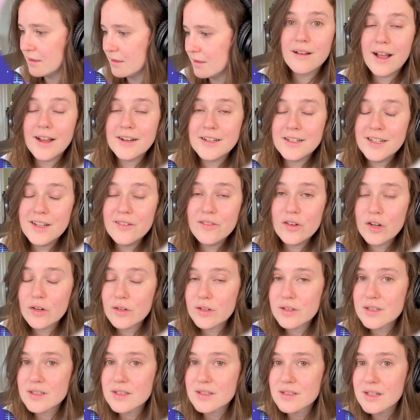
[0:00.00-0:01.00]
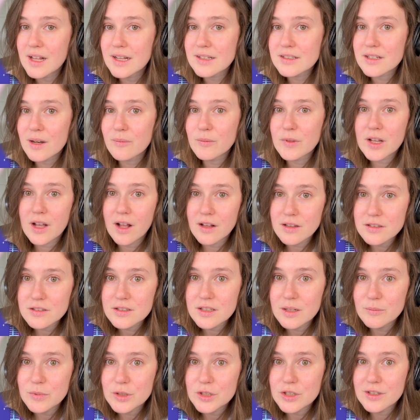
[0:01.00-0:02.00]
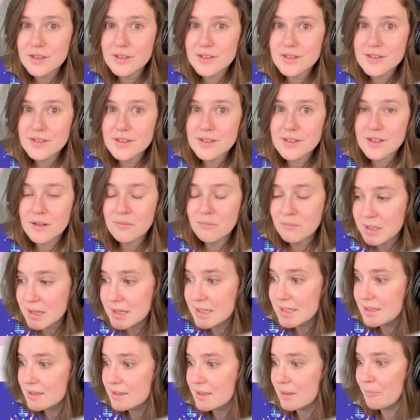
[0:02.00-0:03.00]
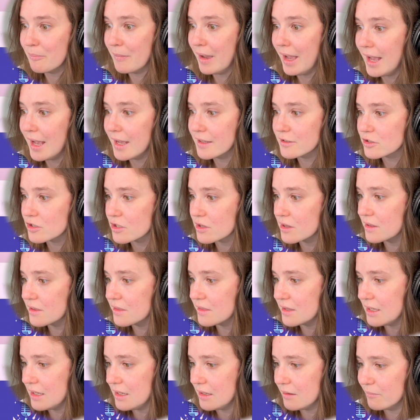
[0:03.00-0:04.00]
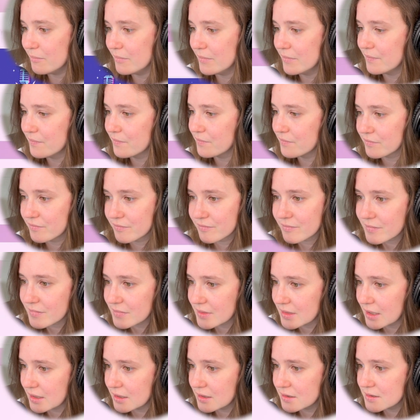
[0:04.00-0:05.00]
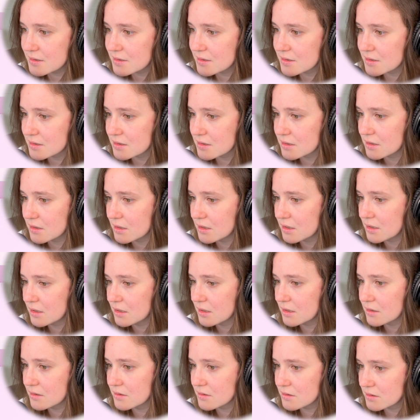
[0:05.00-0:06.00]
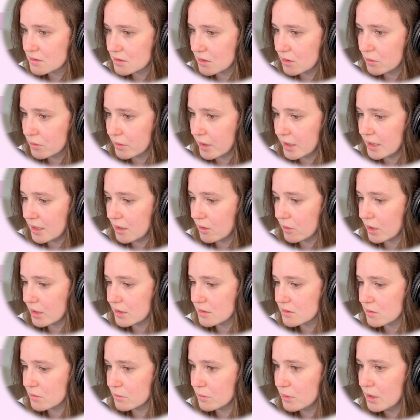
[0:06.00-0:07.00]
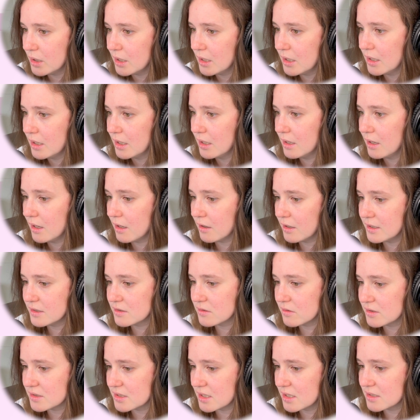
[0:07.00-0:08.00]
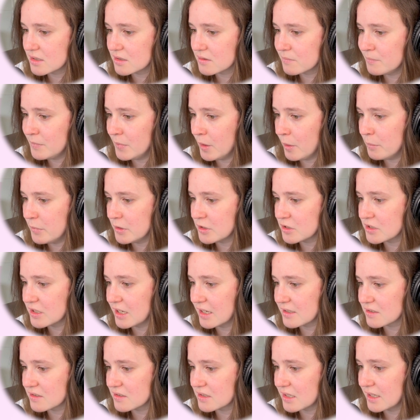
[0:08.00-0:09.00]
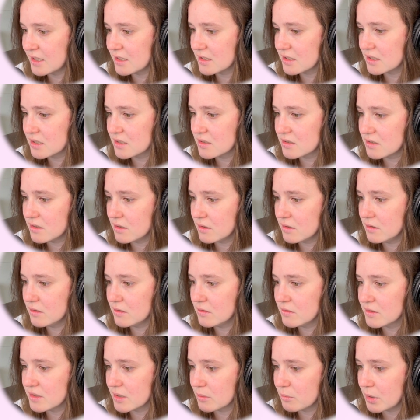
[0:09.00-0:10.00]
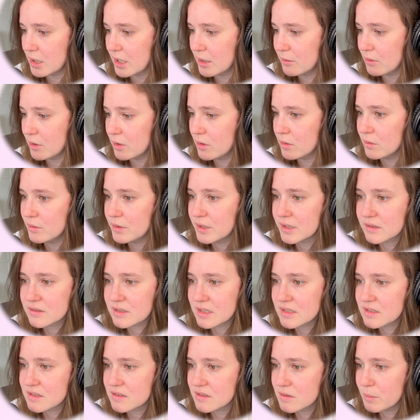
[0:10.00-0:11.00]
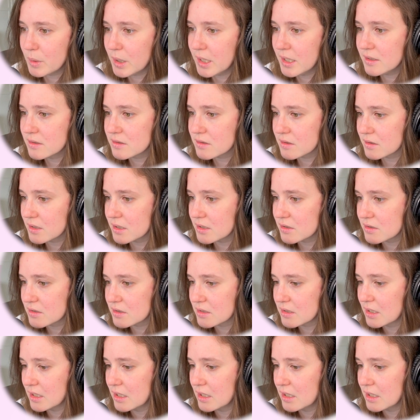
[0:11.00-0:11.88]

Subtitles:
I didn't even notice this last time. The color temperatures completely match the theme. That is so great. Okay, so, all right, so it says image NASA scientists using pi while holding slices of pie. So let's